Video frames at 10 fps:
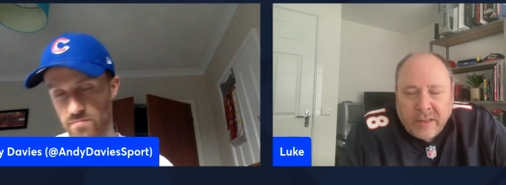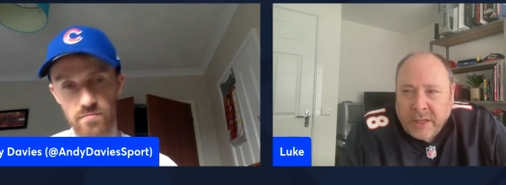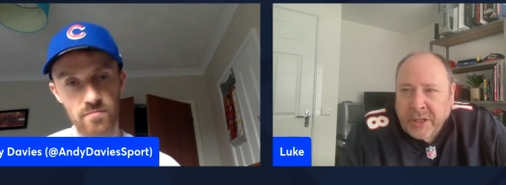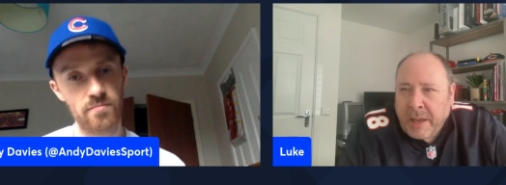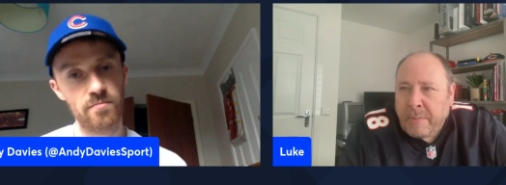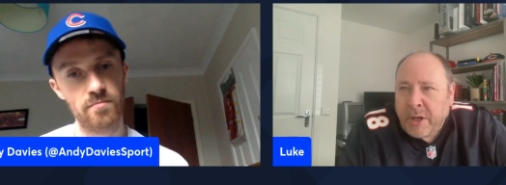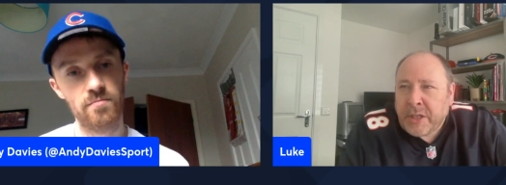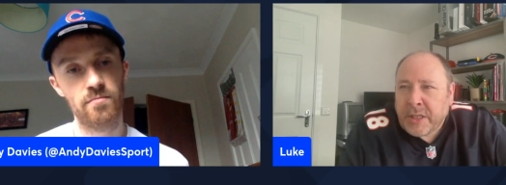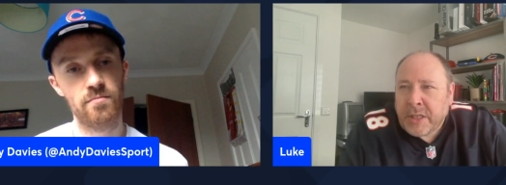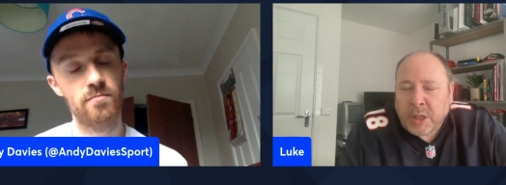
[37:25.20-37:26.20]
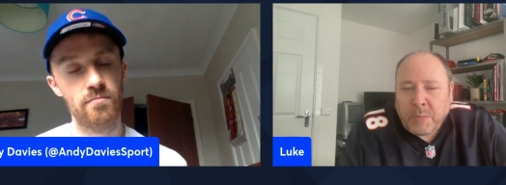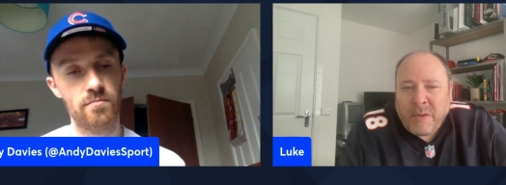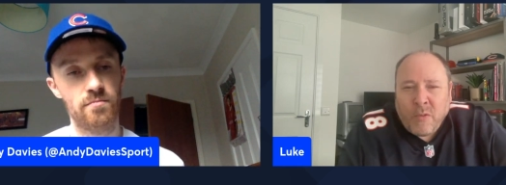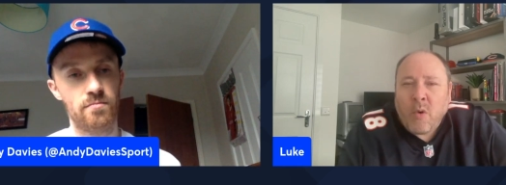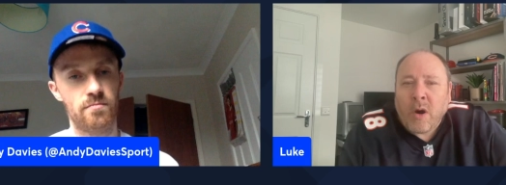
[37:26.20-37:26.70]
Speaker 1: same reasons as
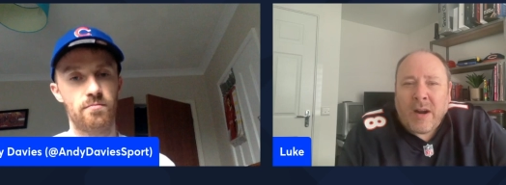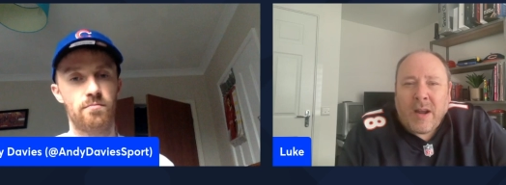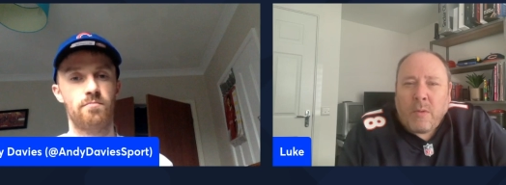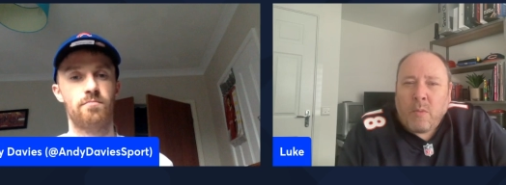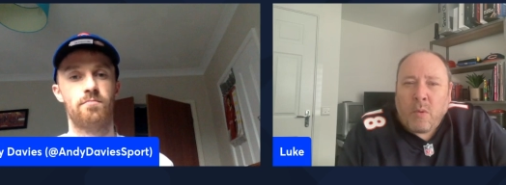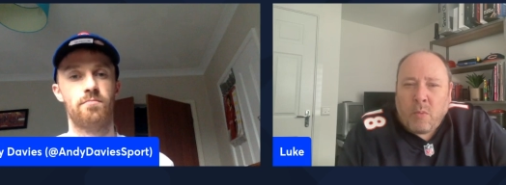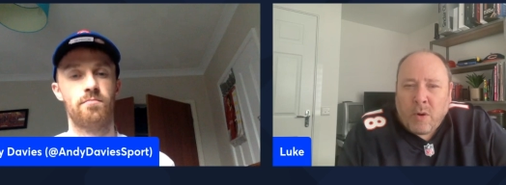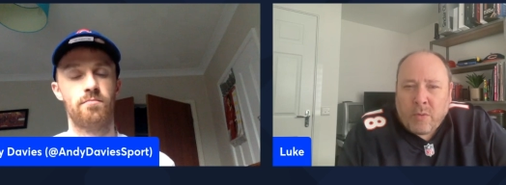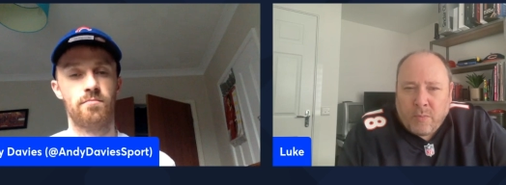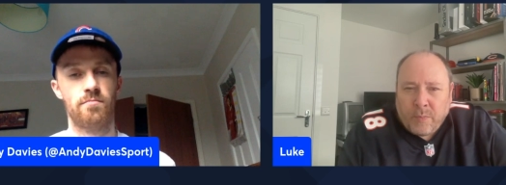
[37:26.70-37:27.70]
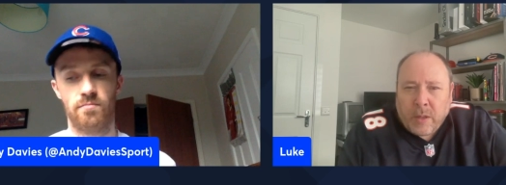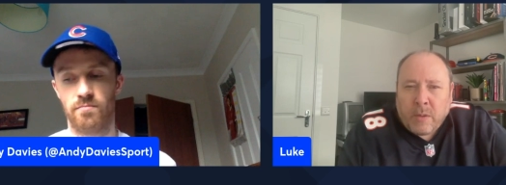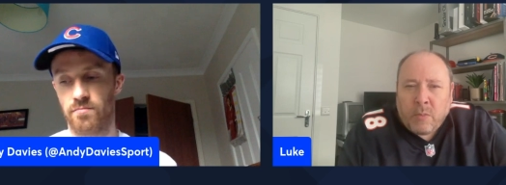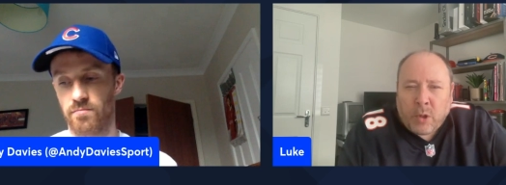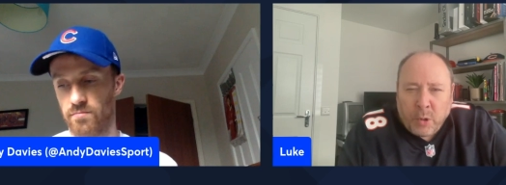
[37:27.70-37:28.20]
before we're we're
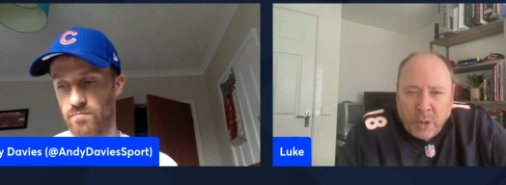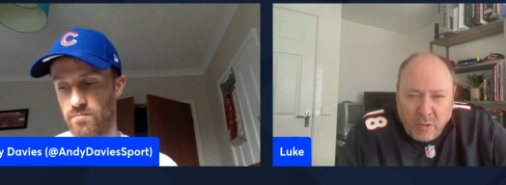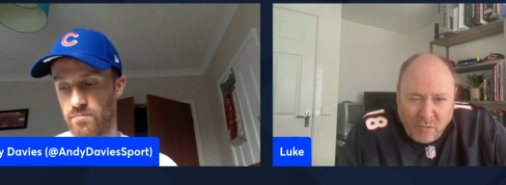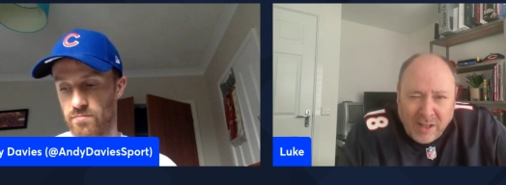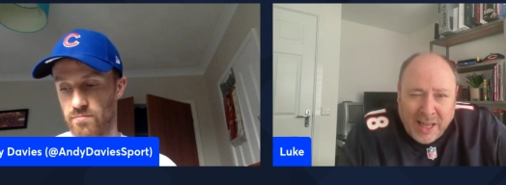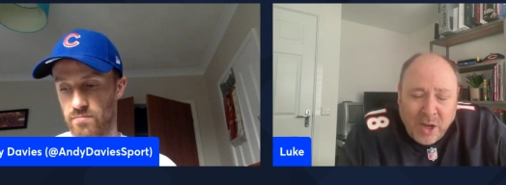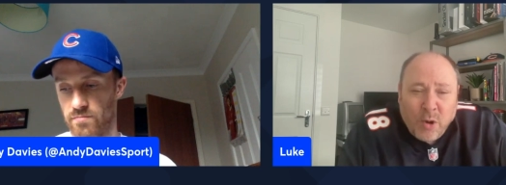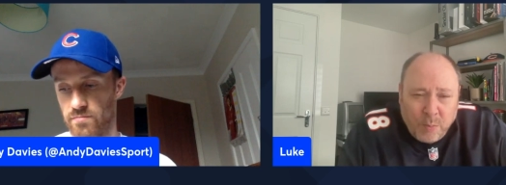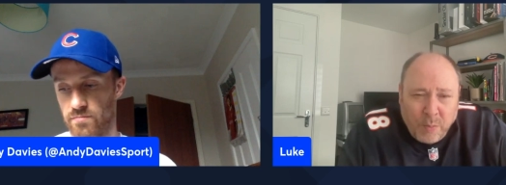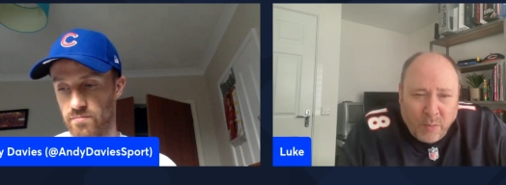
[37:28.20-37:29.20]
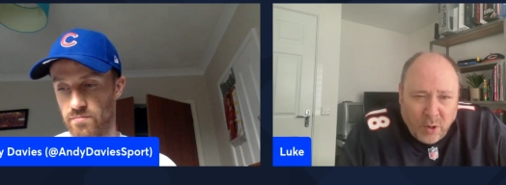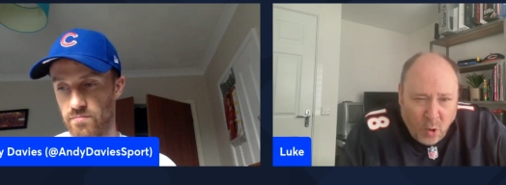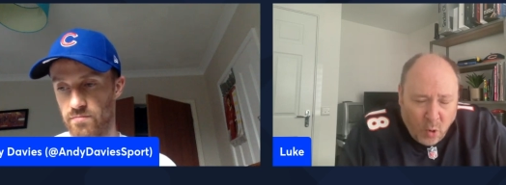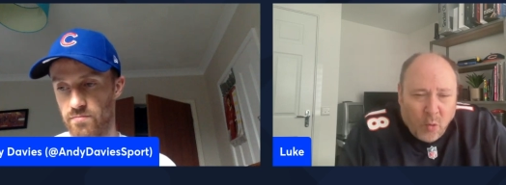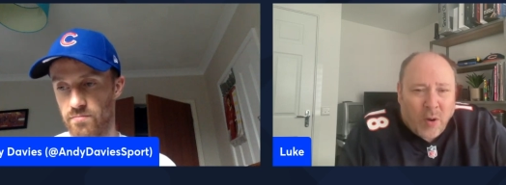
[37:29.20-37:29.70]
looking really good, but we're not
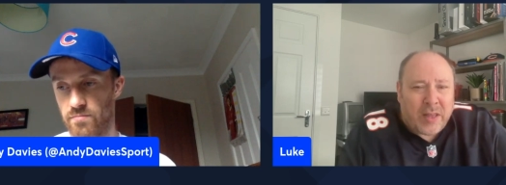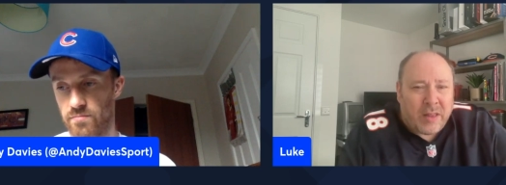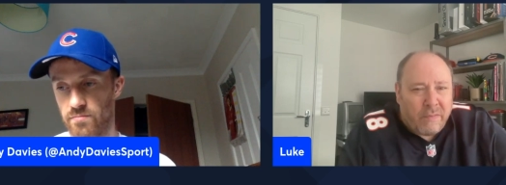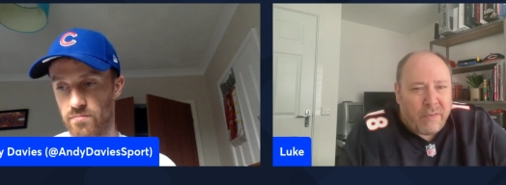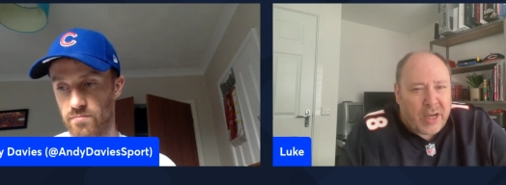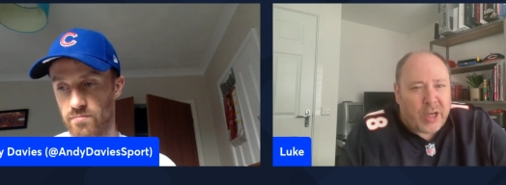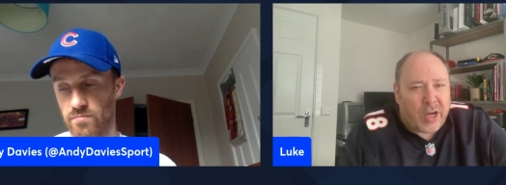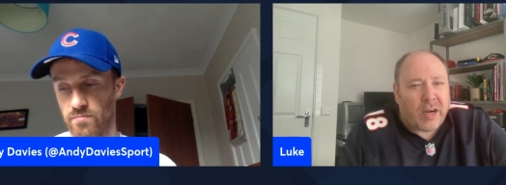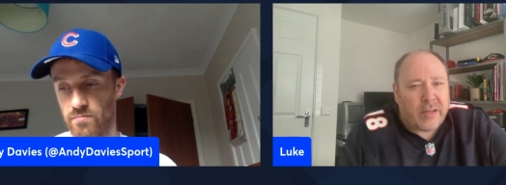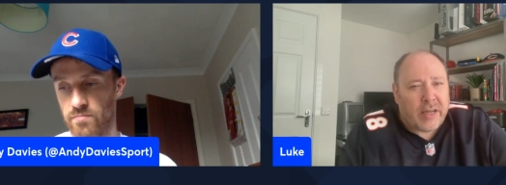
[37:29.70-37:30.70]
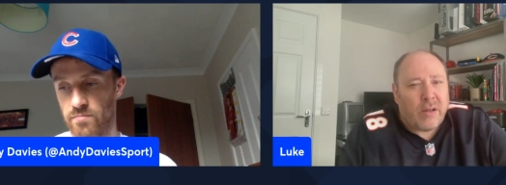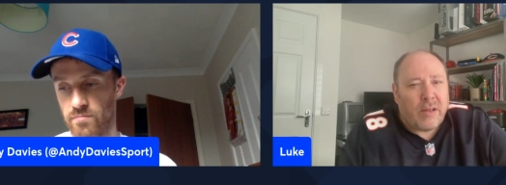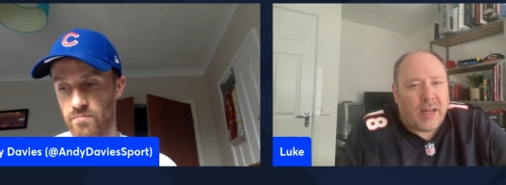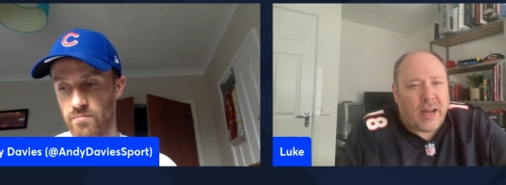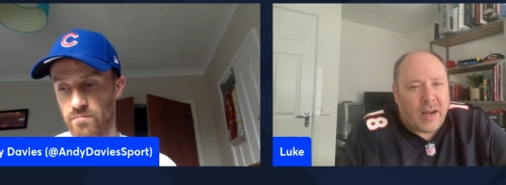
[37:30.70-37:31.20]
quite the finished article. And,
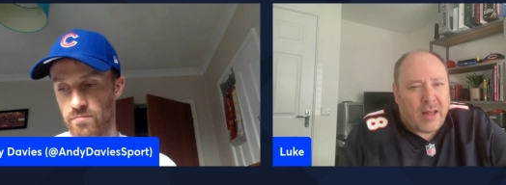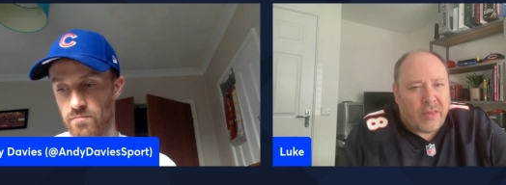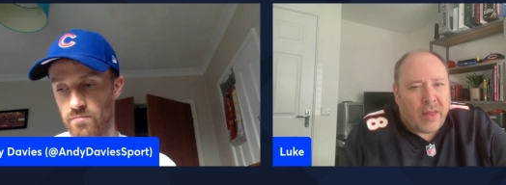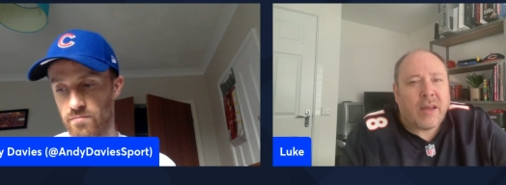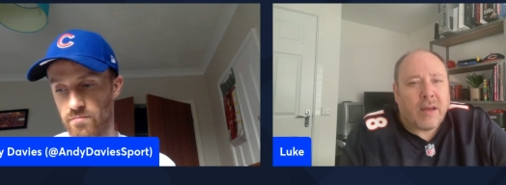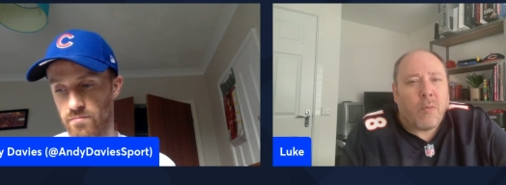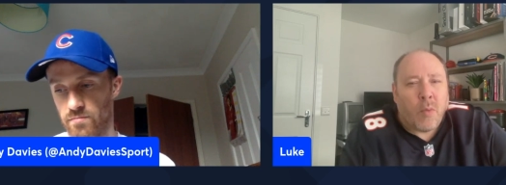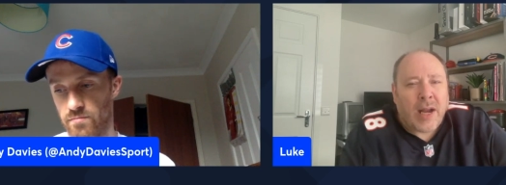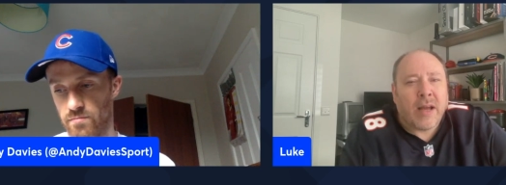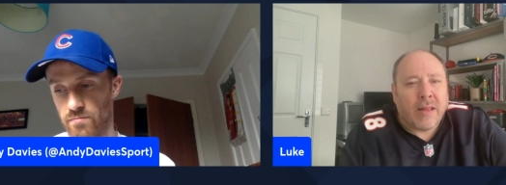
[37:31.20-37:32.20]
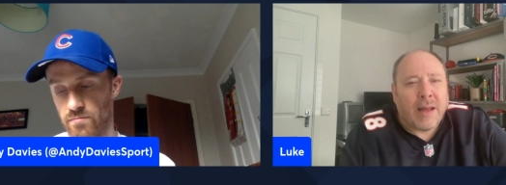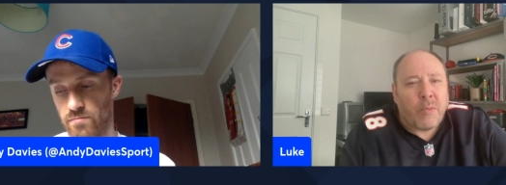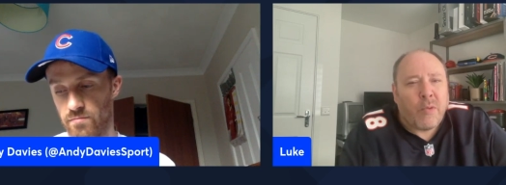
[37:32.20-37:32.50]
and I think winning at Lambeau